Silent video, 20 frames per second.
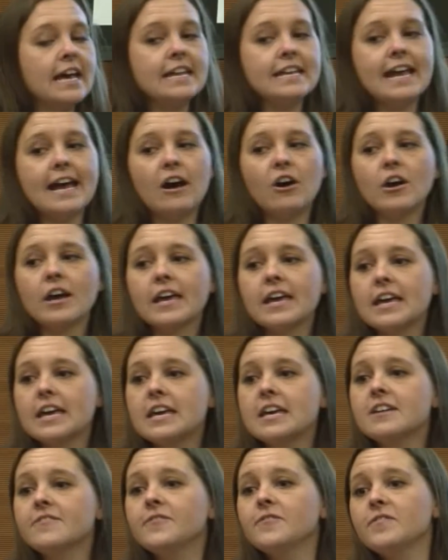Now,
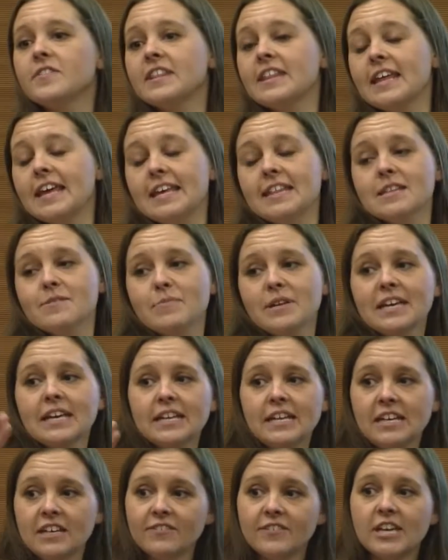if in the
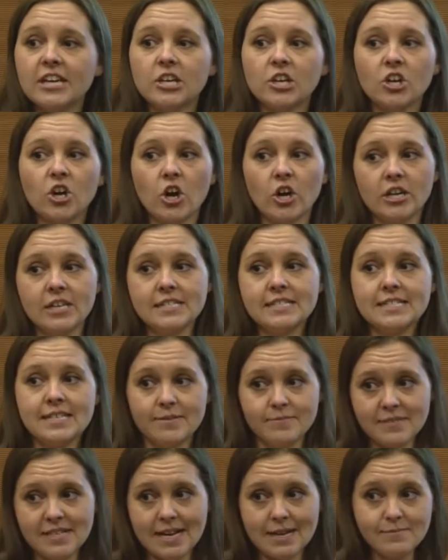beginning of kindergarten,
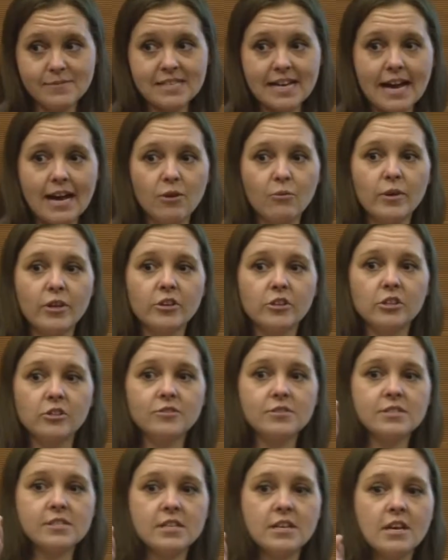sometimes I will
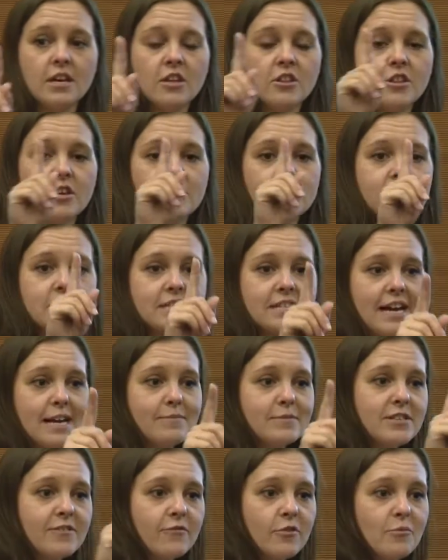use those
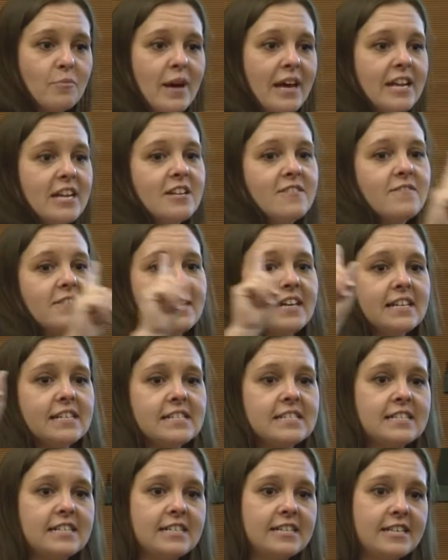types of repetitive
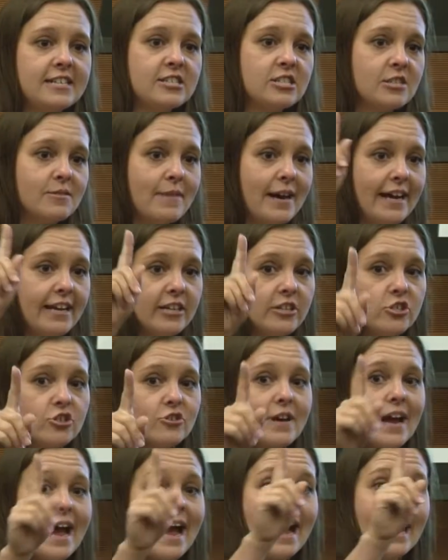things to teach them how to
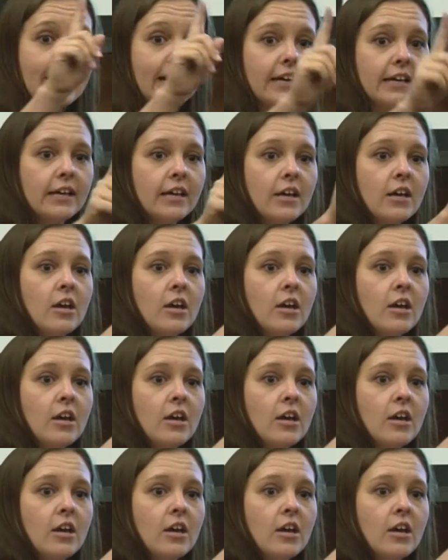track